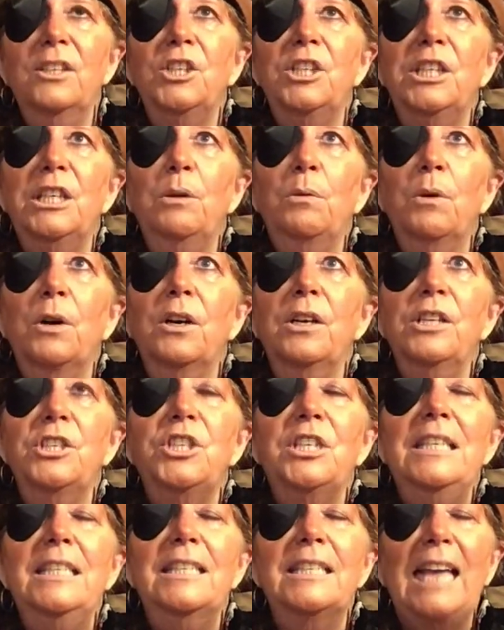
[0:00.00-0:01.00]
And
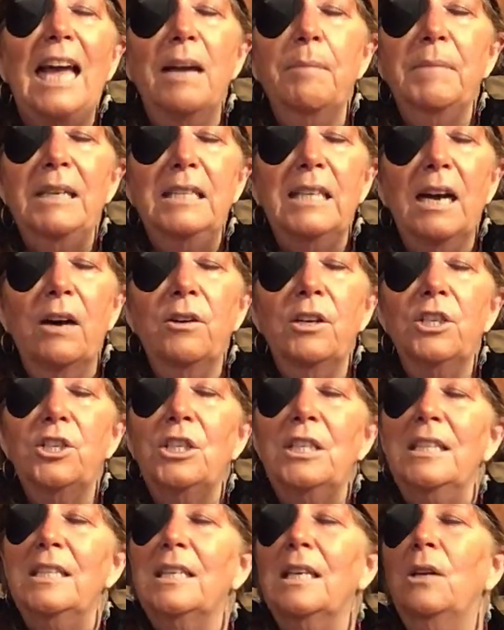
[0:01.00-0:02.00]
she sat me down and
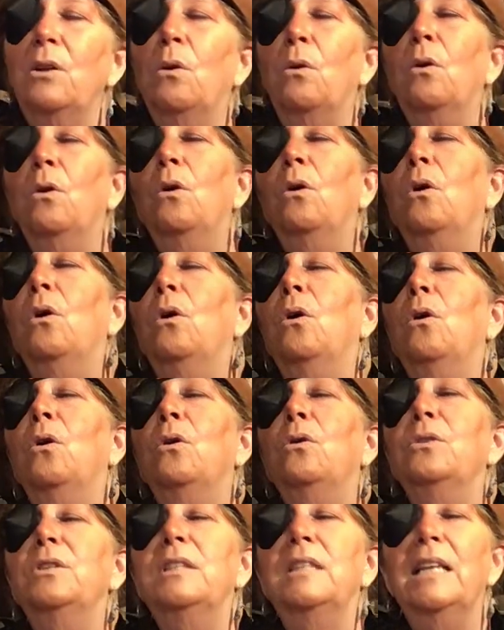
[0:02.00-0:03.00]
she said,
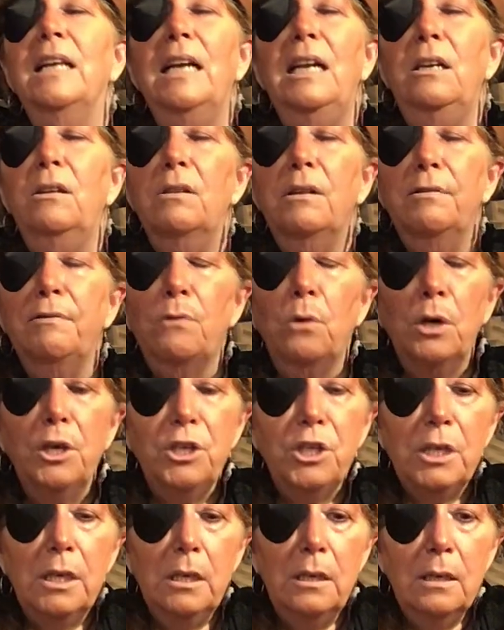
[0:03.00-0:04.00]
"Oh, sailor of
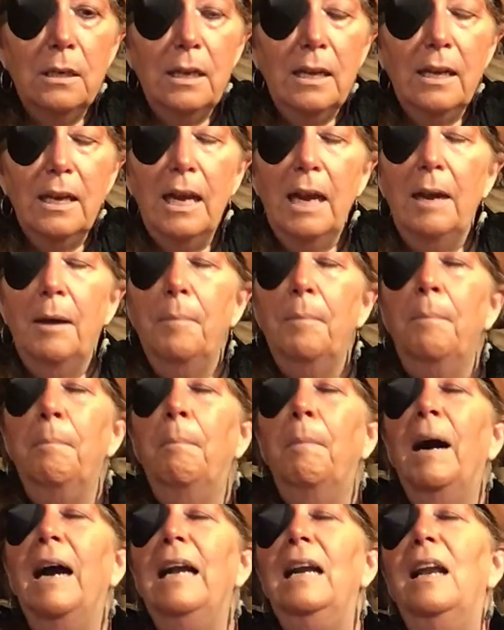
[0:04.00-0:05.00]
fortune,
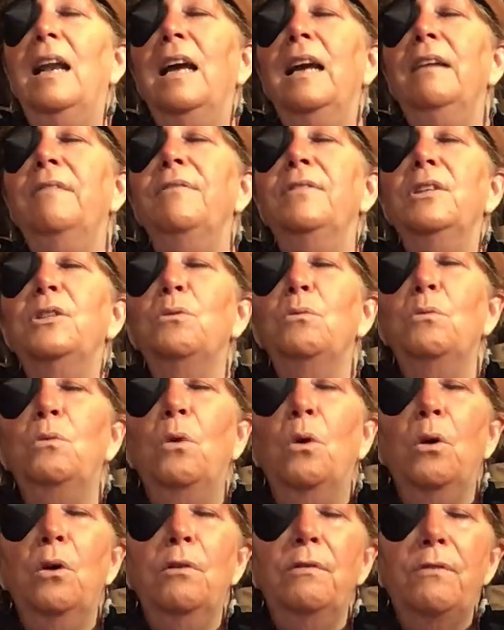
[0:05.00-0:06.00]
my life is
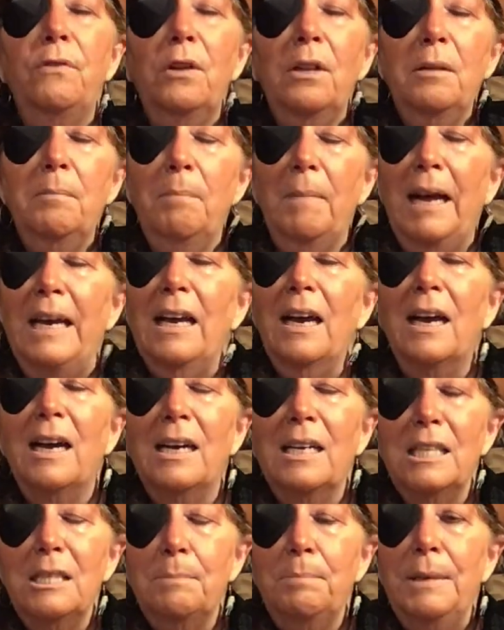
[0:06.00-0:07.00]
woeful. My
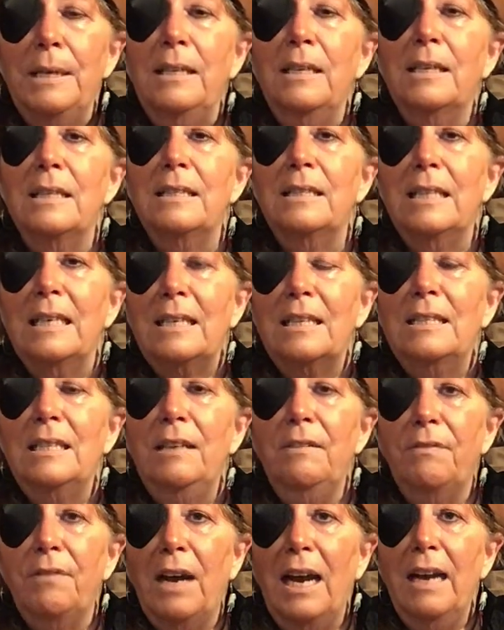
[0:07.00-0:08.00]
husband of
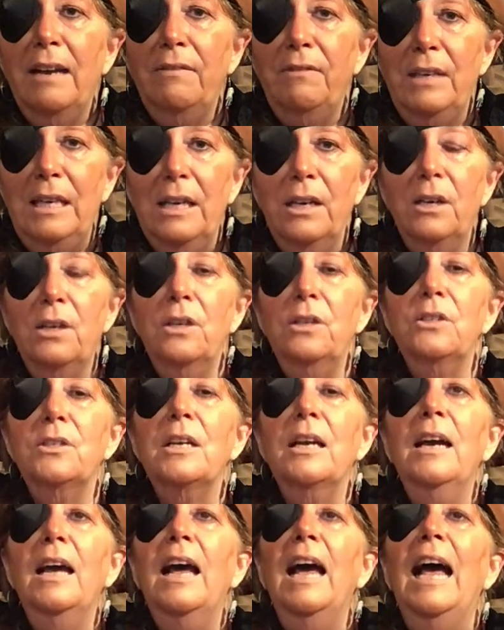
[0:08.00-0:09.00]
65 years
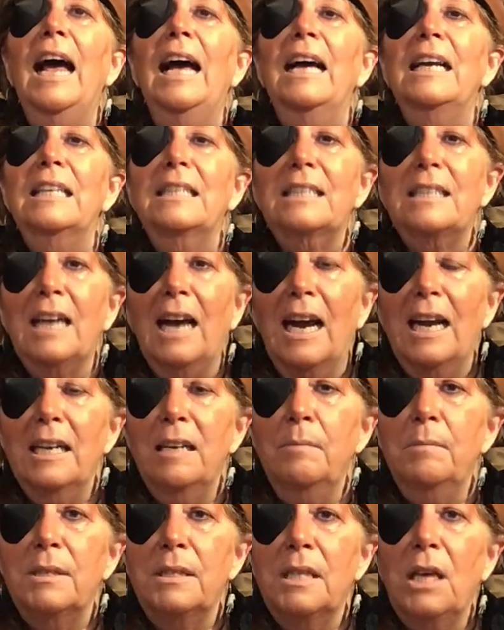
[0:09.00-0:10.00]
has got
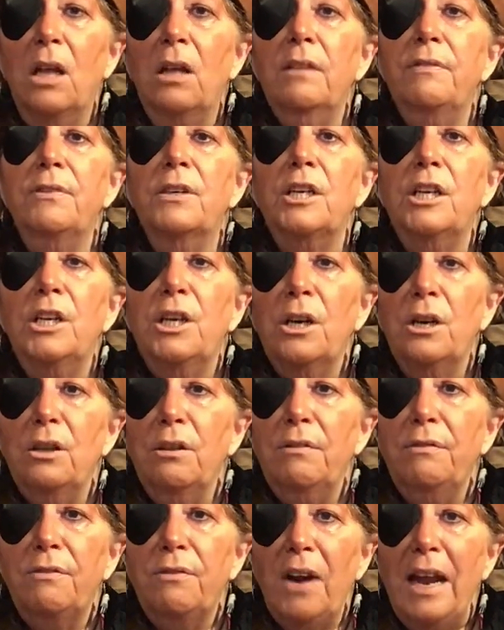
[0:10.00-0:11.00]
himself a
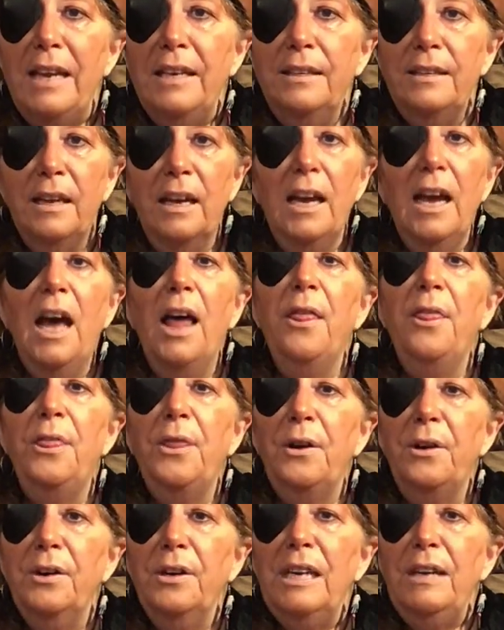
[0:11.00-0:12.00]
girlfriend,
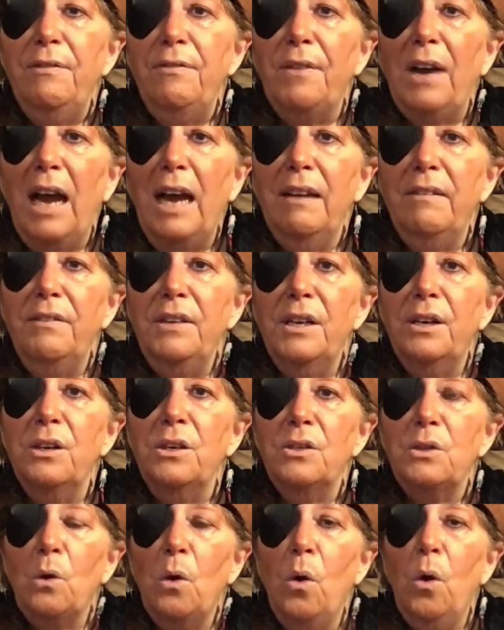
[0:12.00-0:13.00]
35
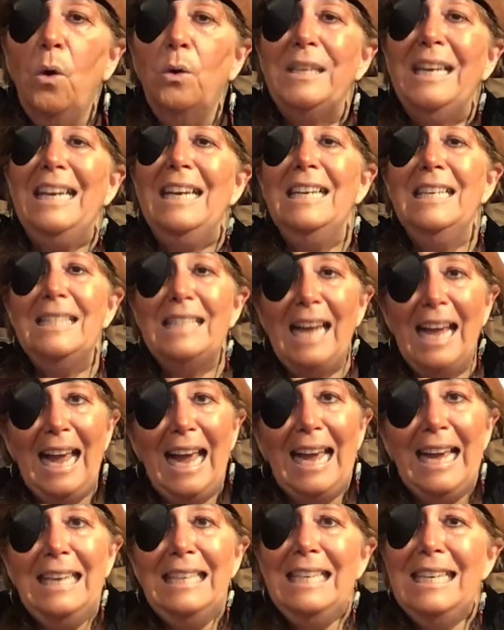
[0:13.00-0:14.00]
years old. He's
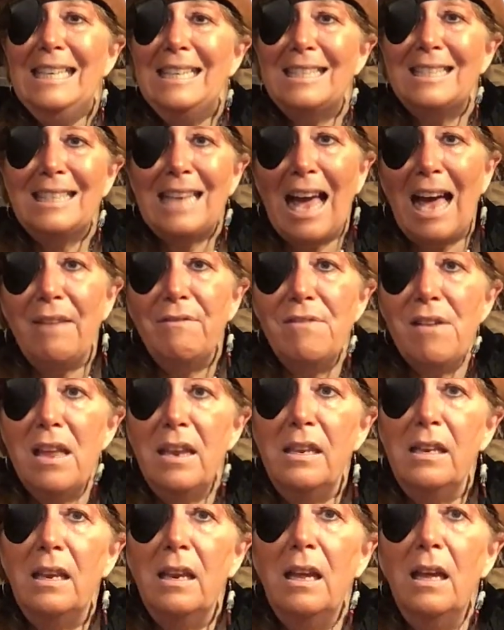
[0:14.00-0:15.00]

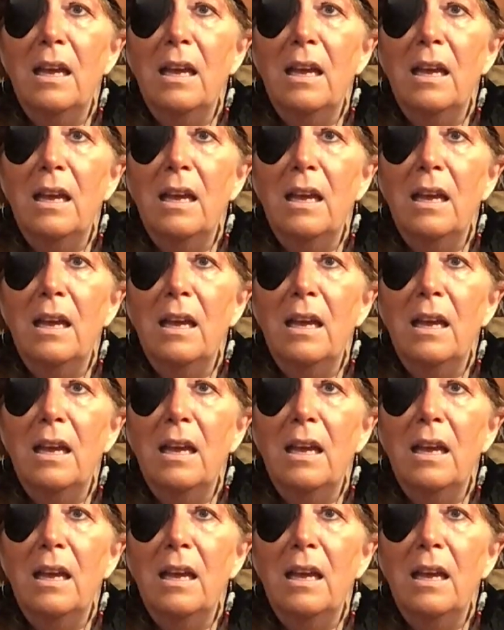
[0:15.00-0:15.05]
87.